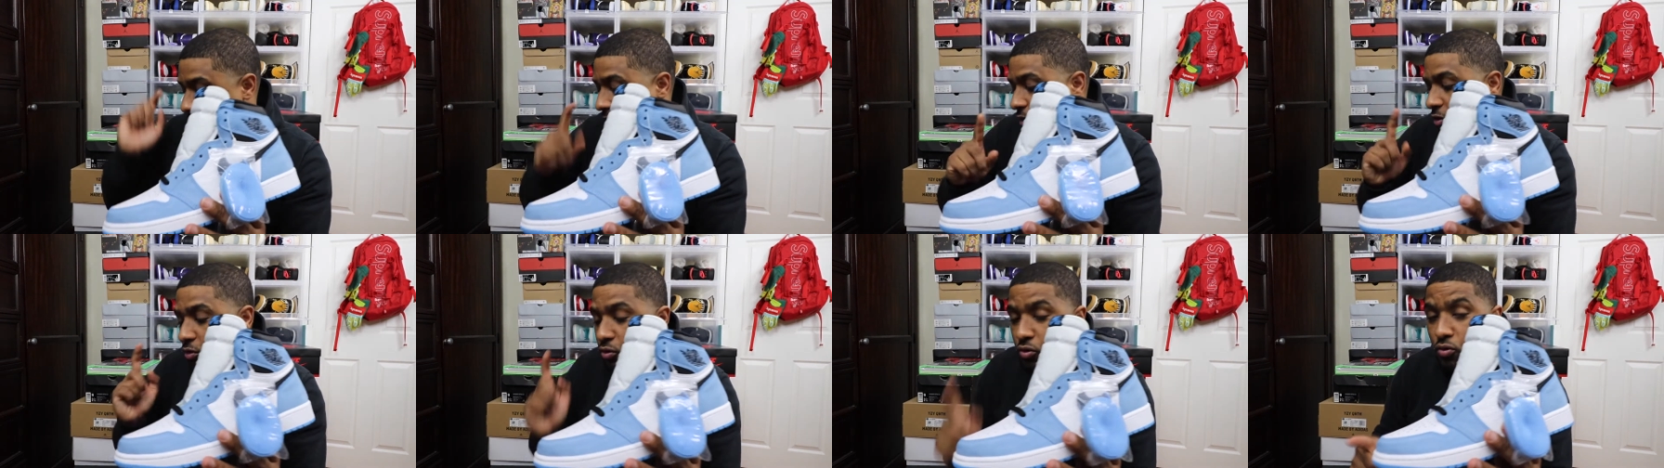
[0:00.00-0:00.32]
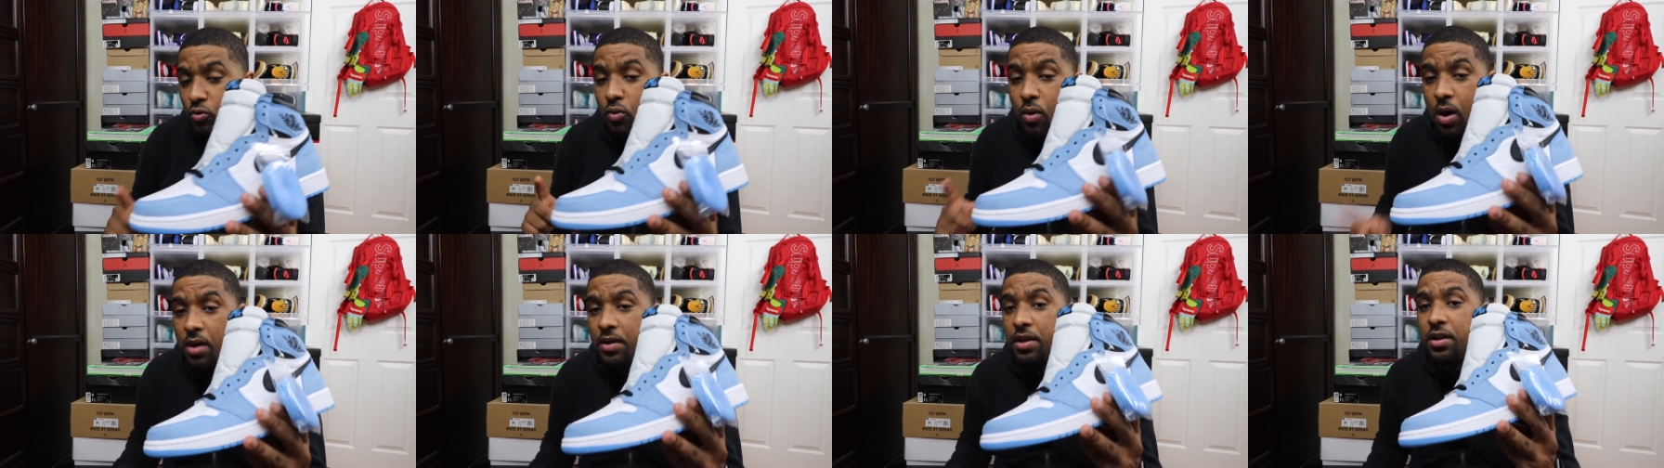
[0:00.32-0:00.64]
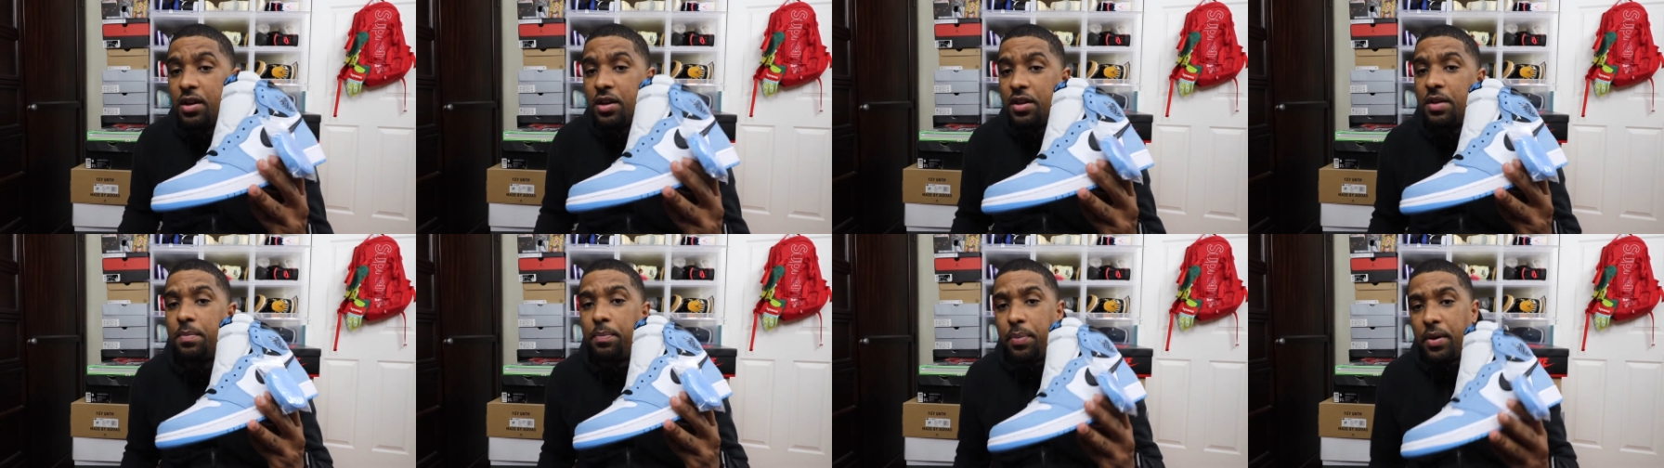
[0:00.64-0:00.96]
do want
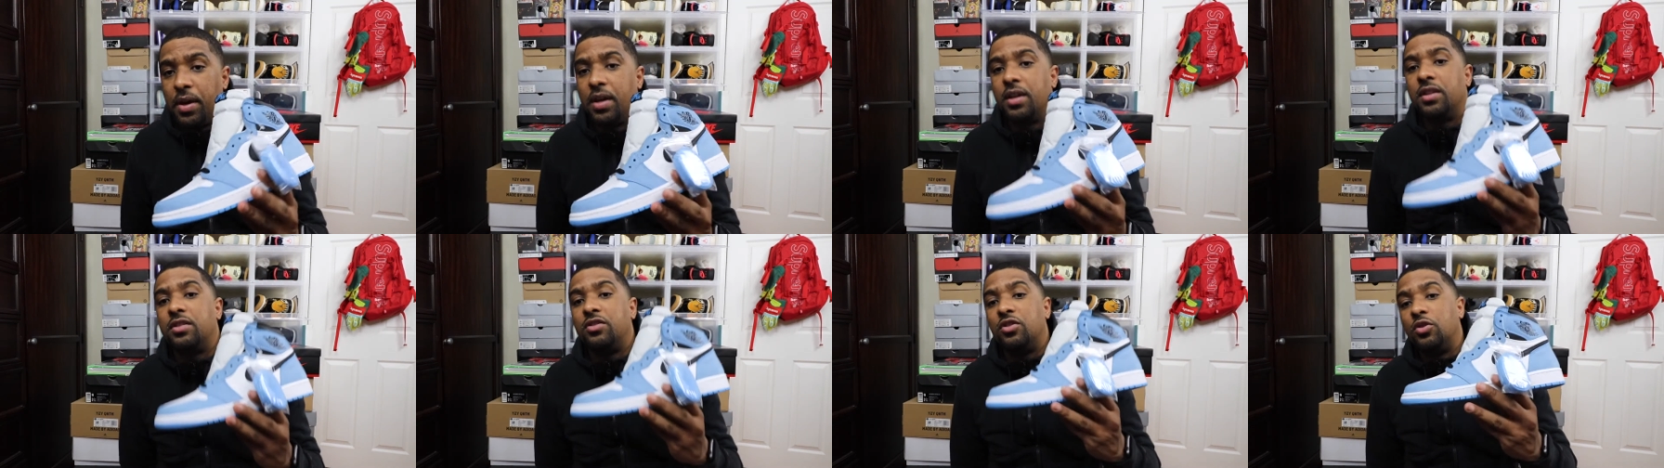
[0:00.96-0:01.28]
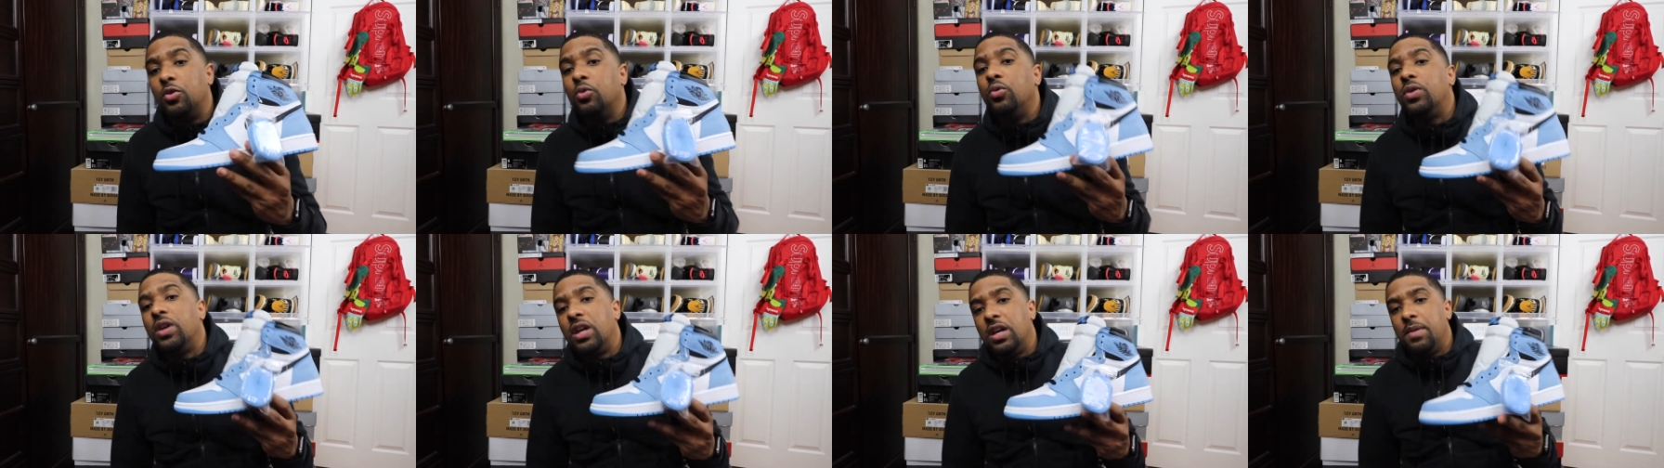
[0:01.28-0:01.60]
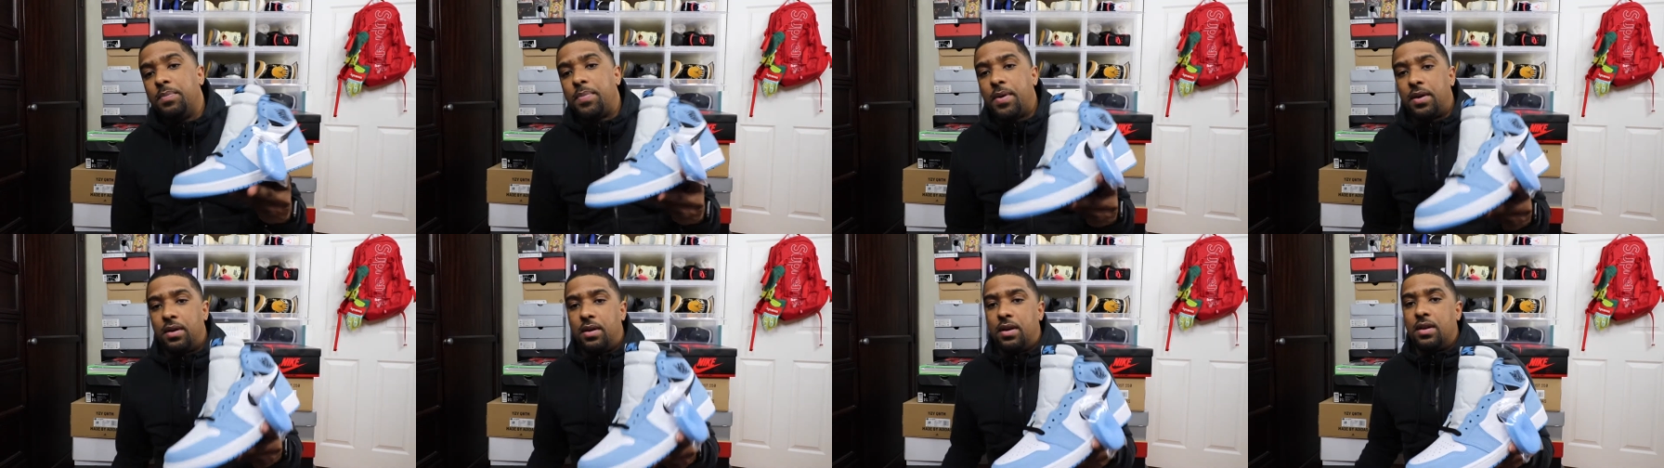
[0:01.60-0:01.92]
another pair to
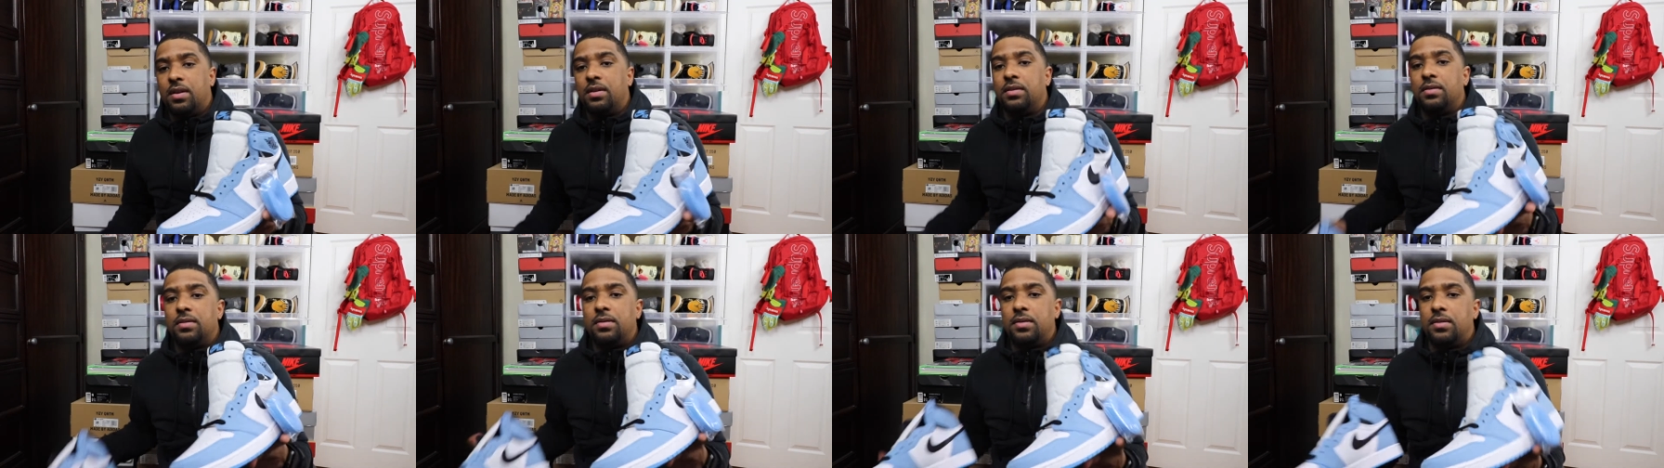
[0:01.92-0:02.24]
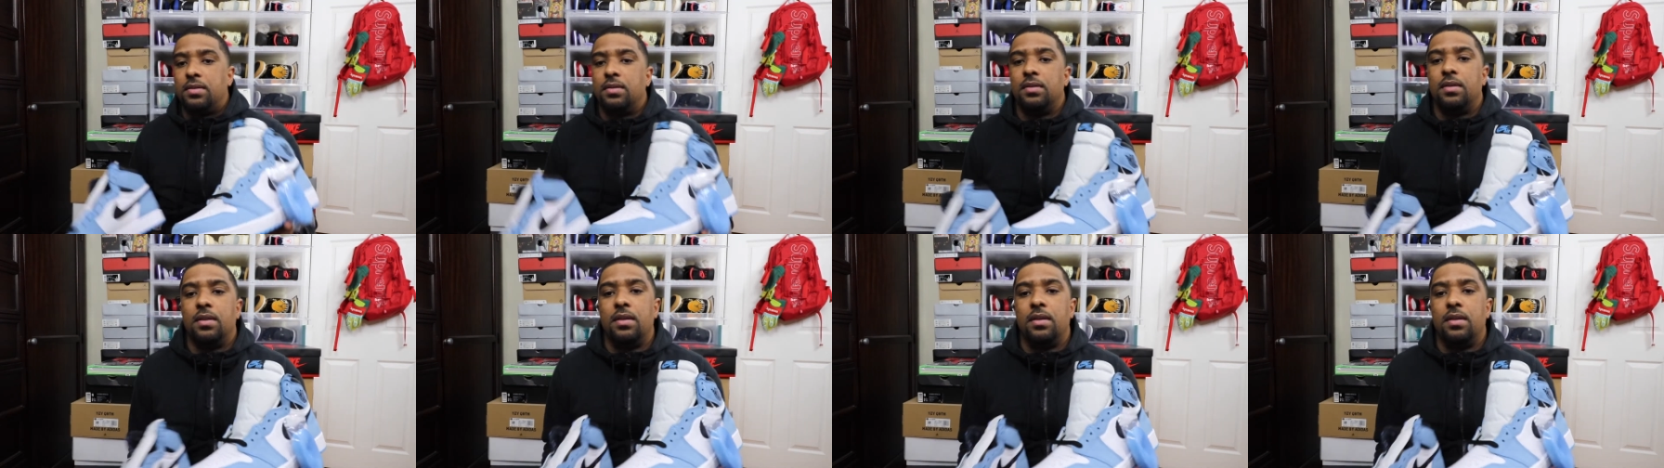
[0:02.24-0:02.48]
keep on ice.